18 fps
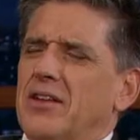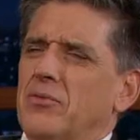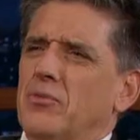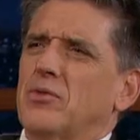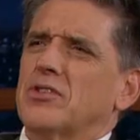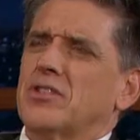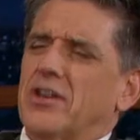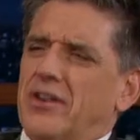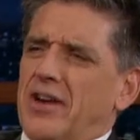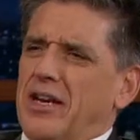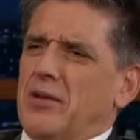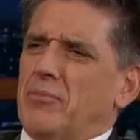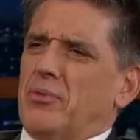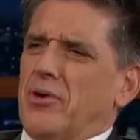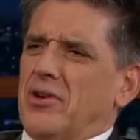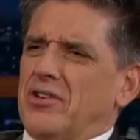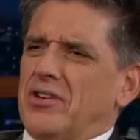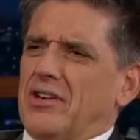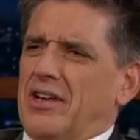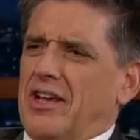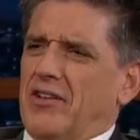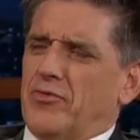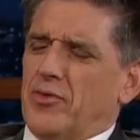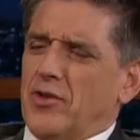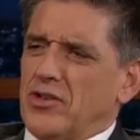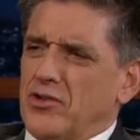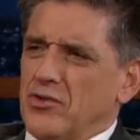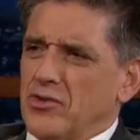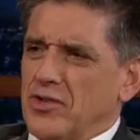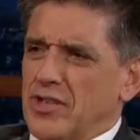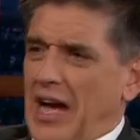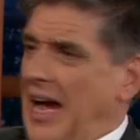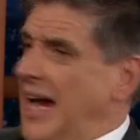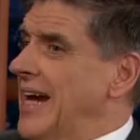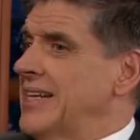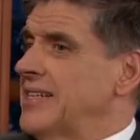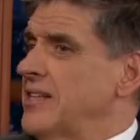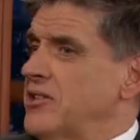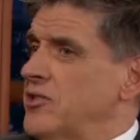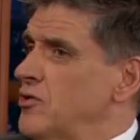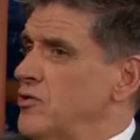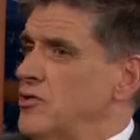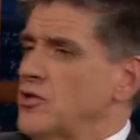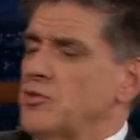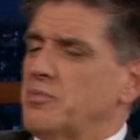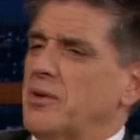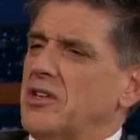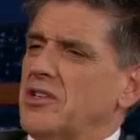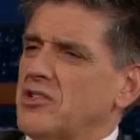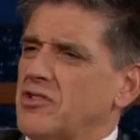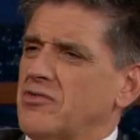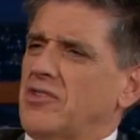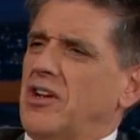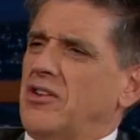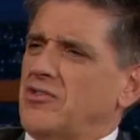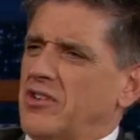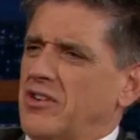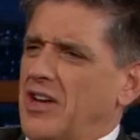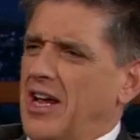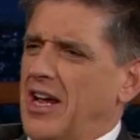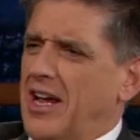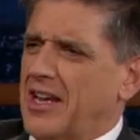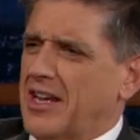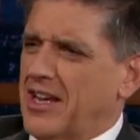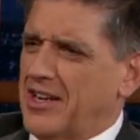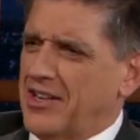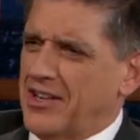Was there any point in your life where you'd had a huge penis around your neck?